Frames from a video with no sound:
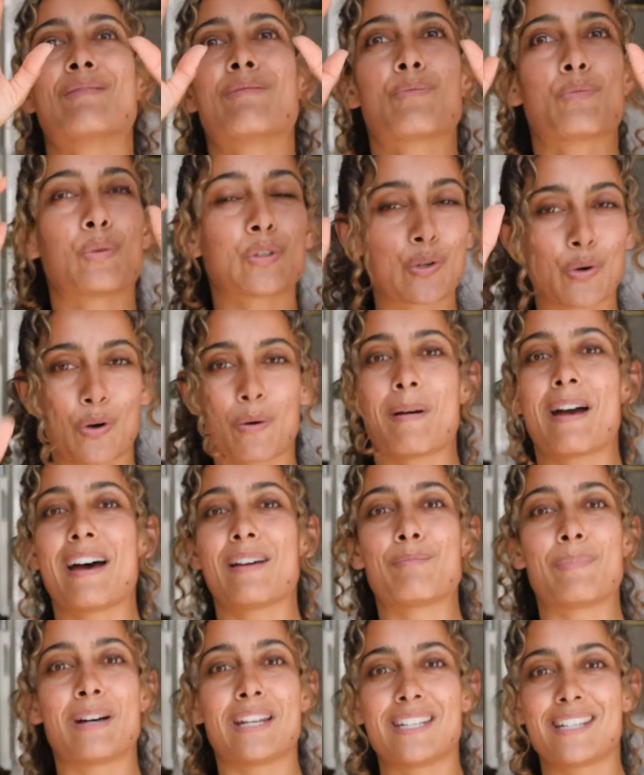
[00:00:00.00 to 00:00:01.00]
We'll talk
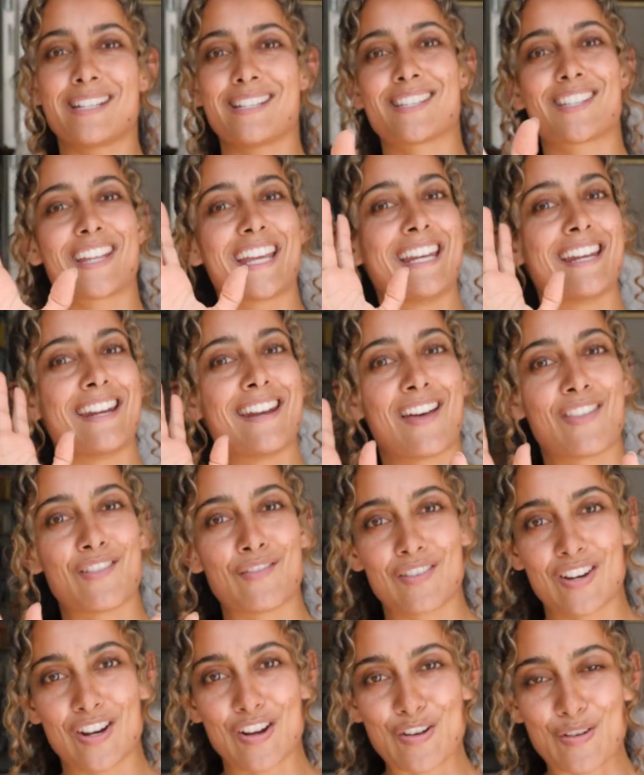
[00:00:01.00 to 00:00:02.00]
about bundas in another
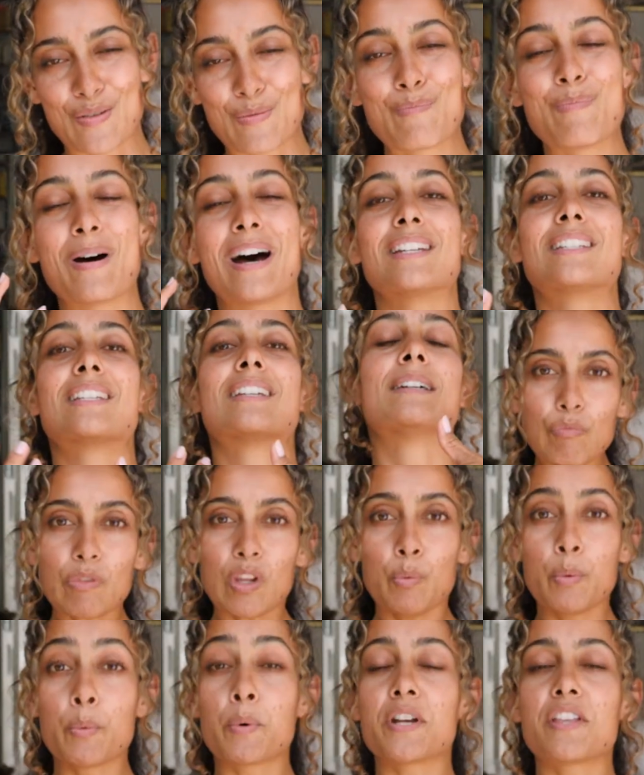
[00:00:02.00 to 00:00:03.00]
video, but
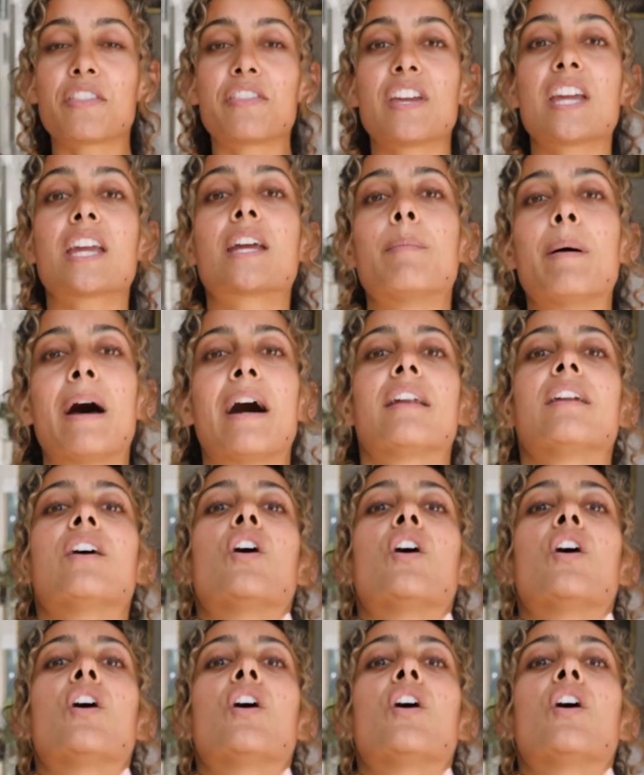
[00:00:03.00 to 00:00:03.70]
we want to think about